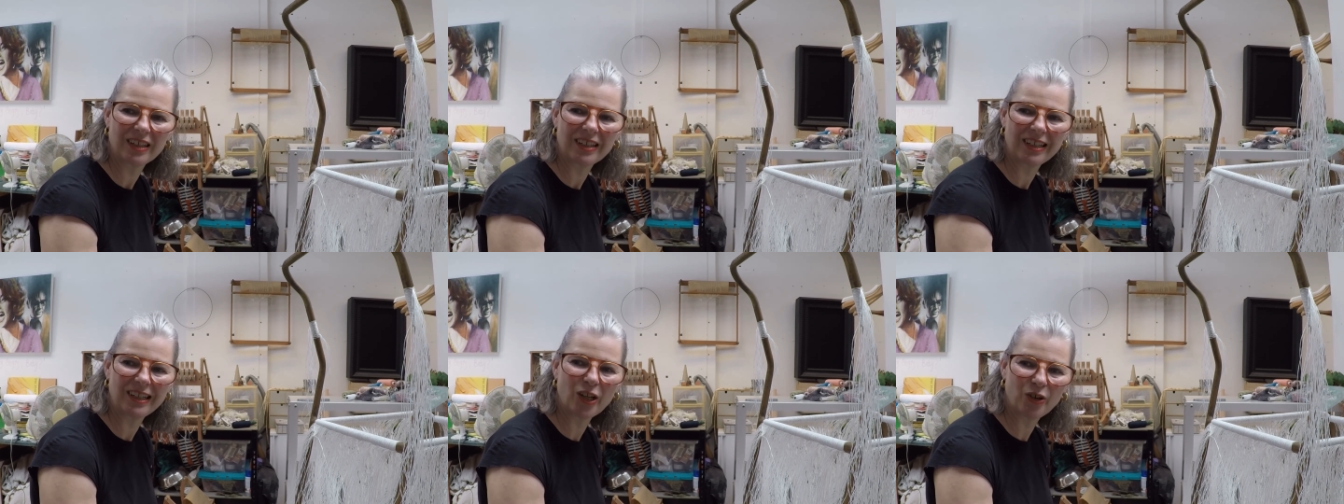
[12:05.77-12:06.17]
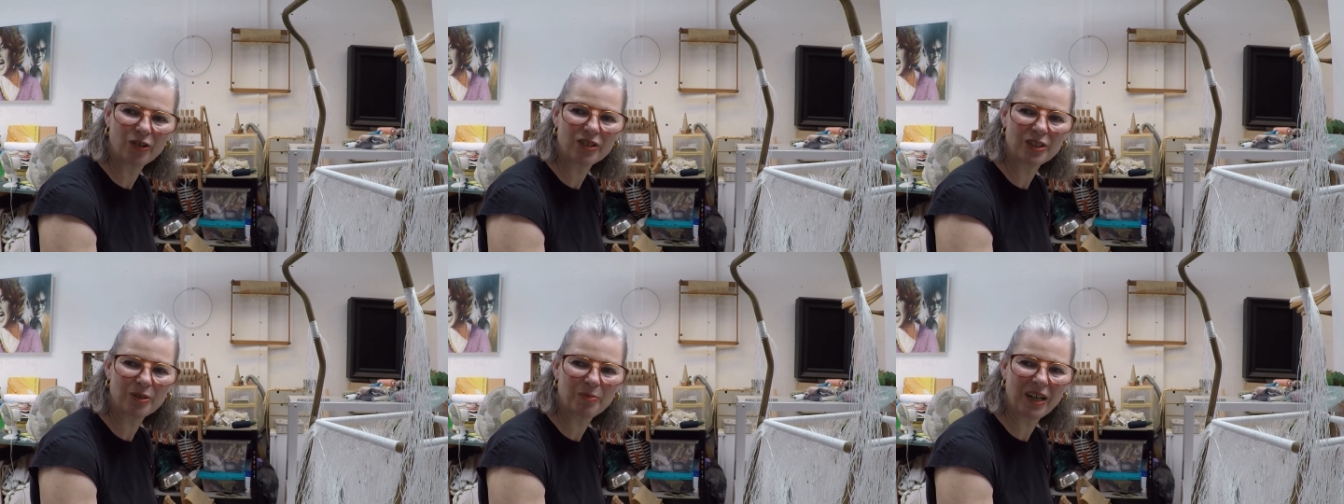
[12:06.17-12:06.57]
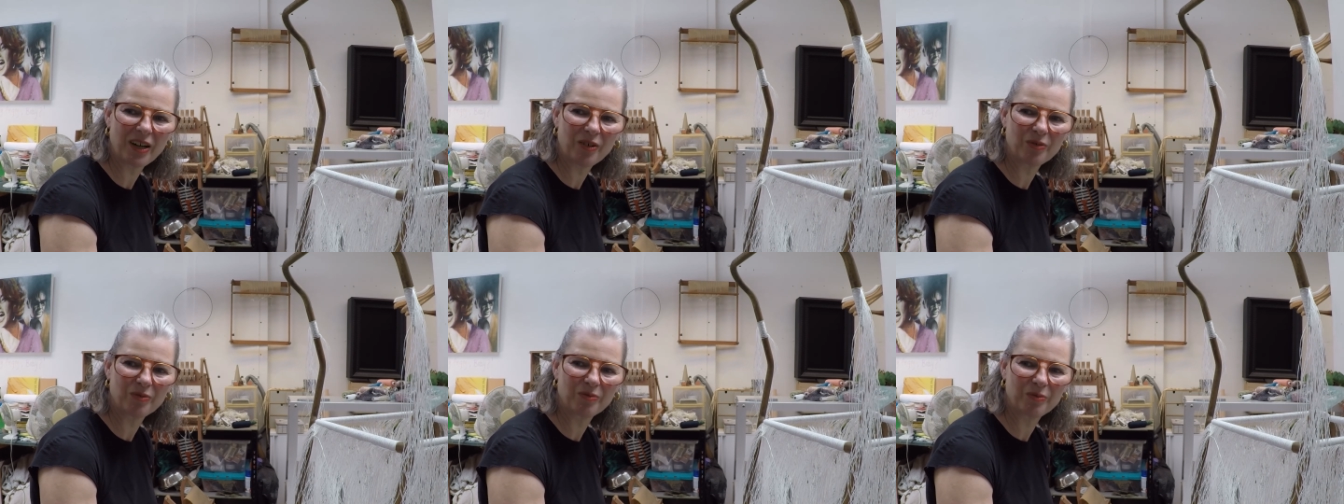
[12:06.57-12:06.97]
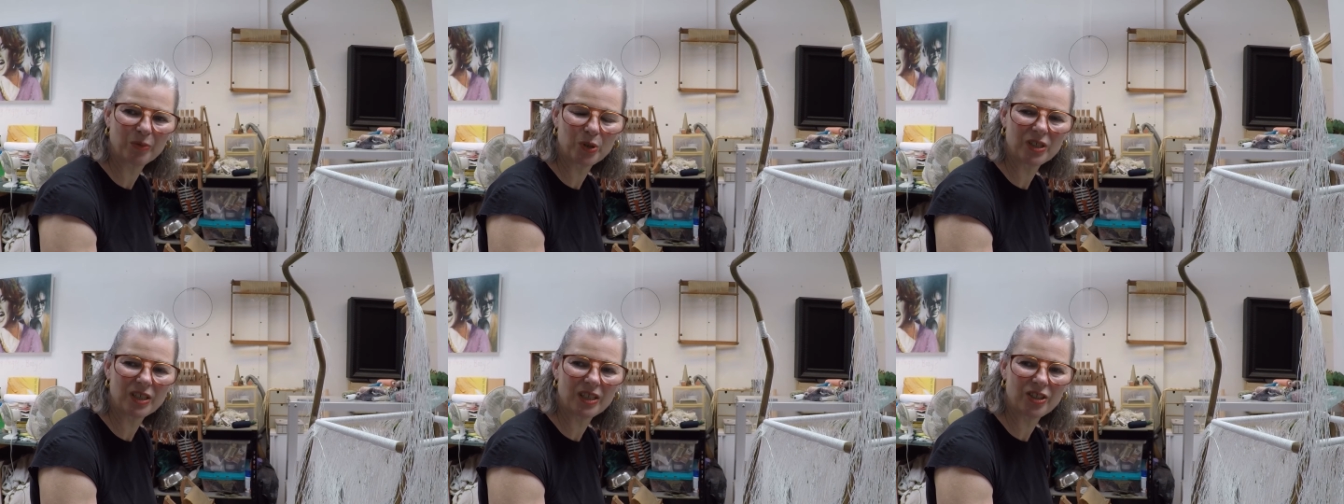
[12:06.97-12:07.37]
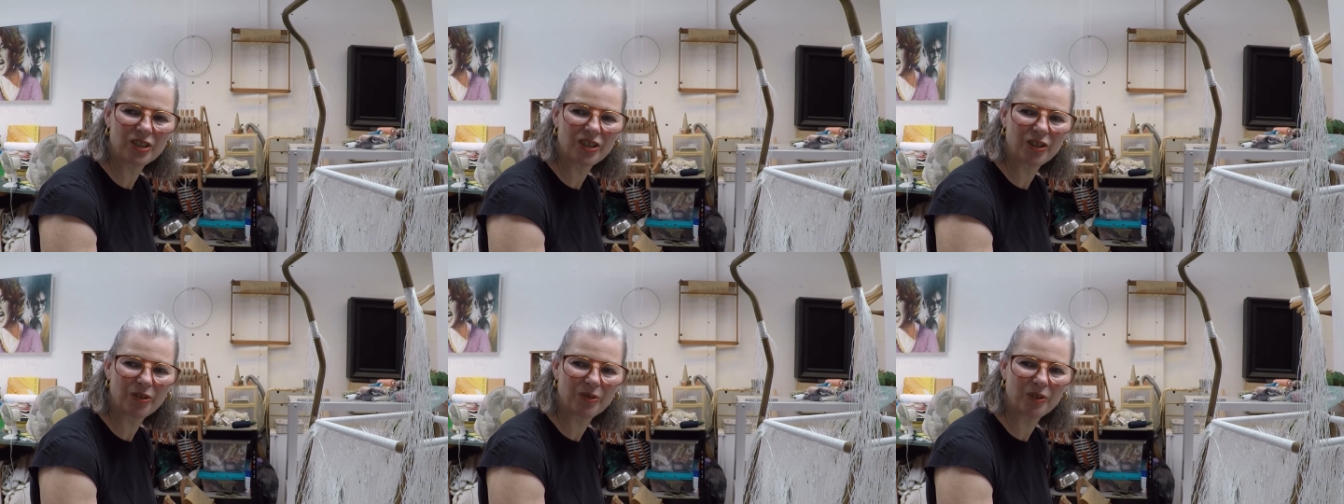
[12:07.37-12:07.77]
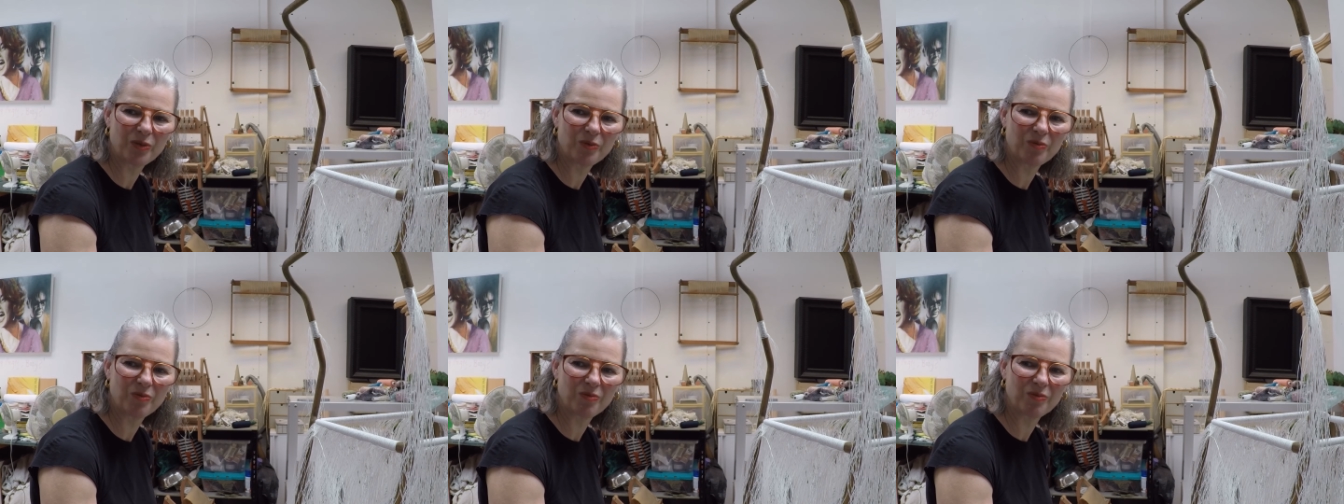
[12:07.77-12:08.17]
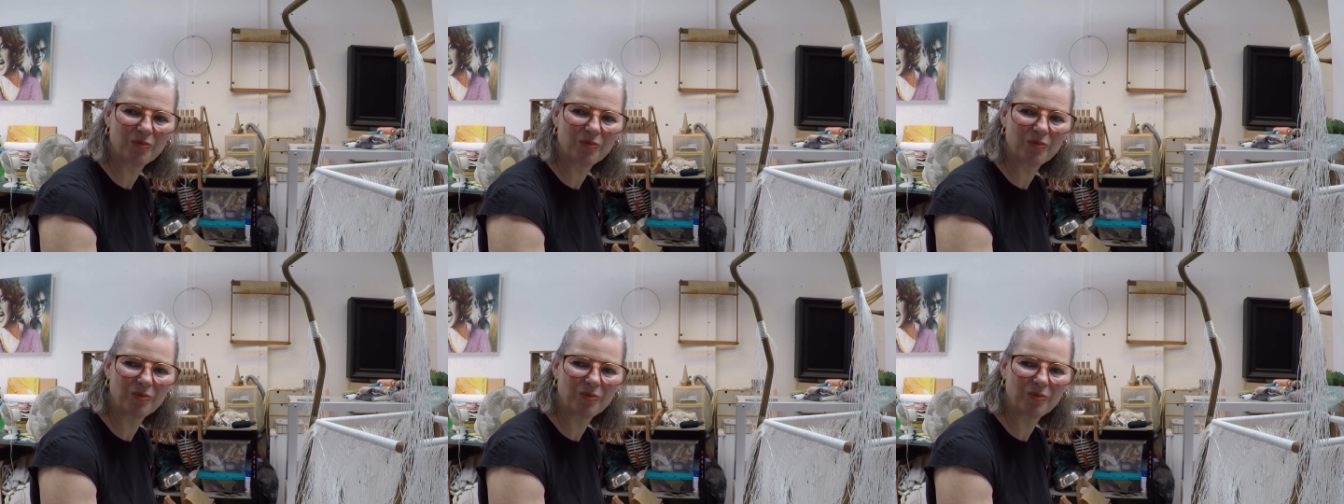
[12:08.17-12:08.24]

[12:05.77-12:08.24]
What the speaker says: a lot about what I do and